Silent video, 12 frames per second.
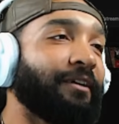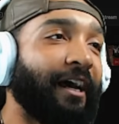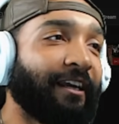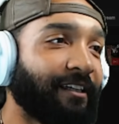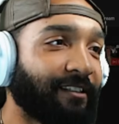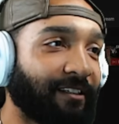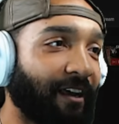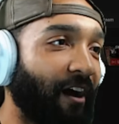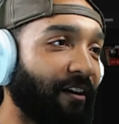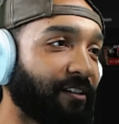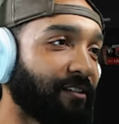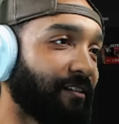guess,
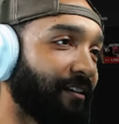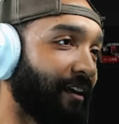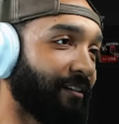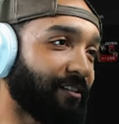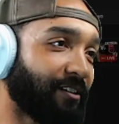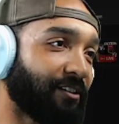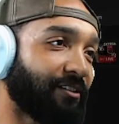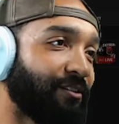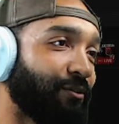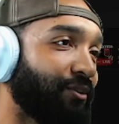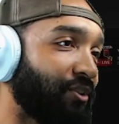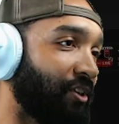honestly, let's just
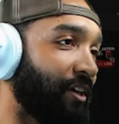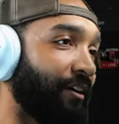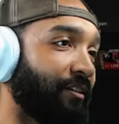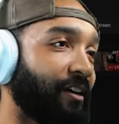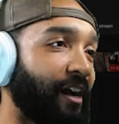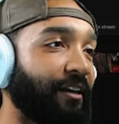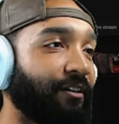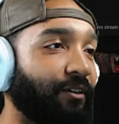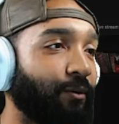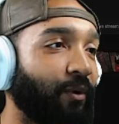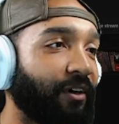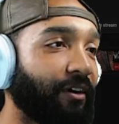do a generic title.
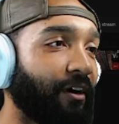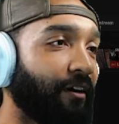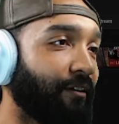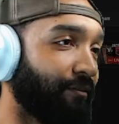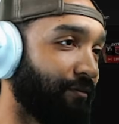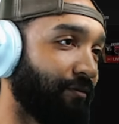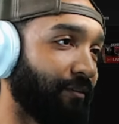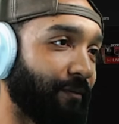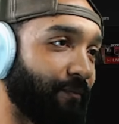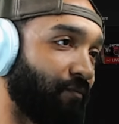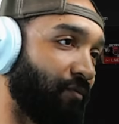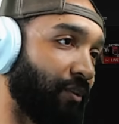One of
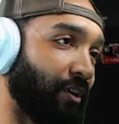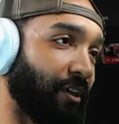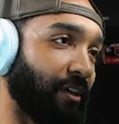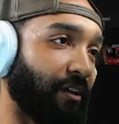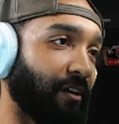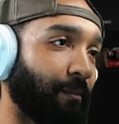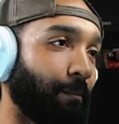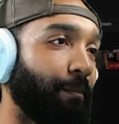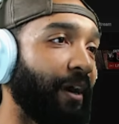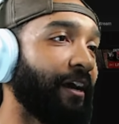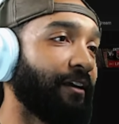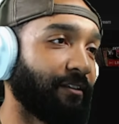the
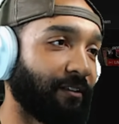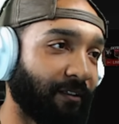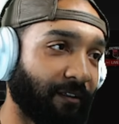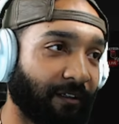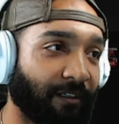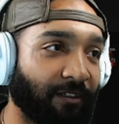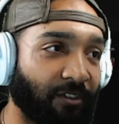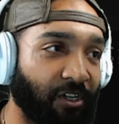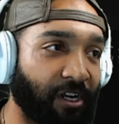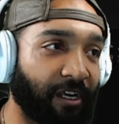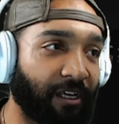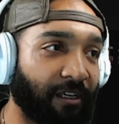best
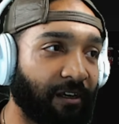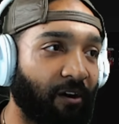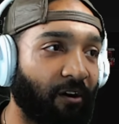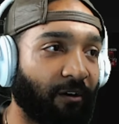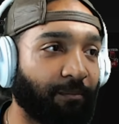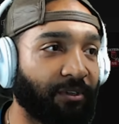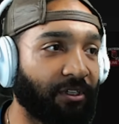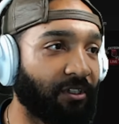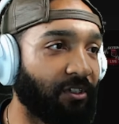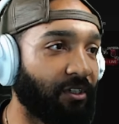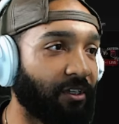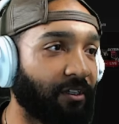
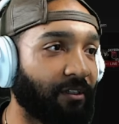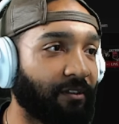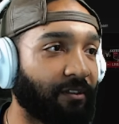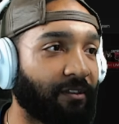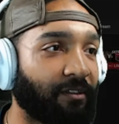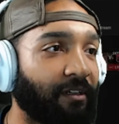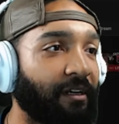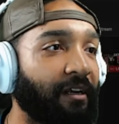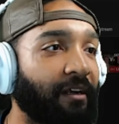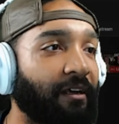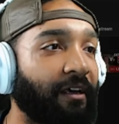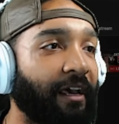JRPGs
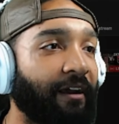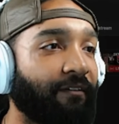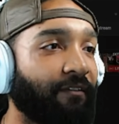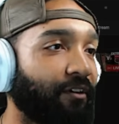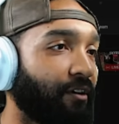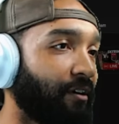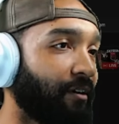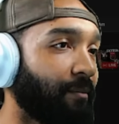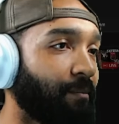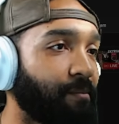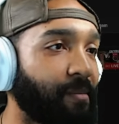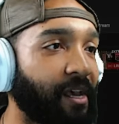ever
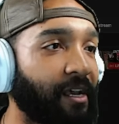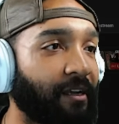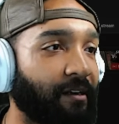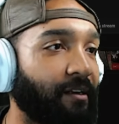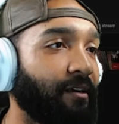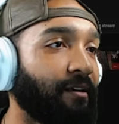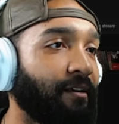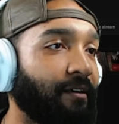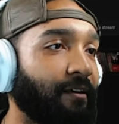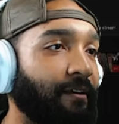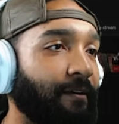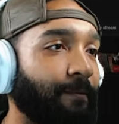made.
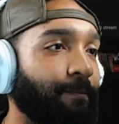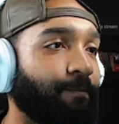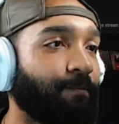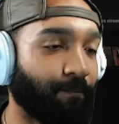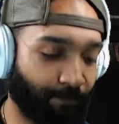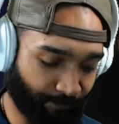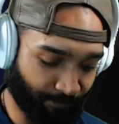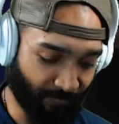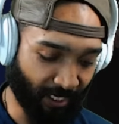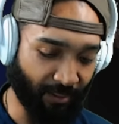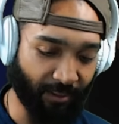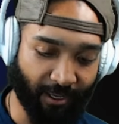
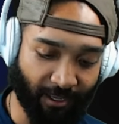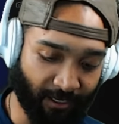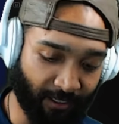And then,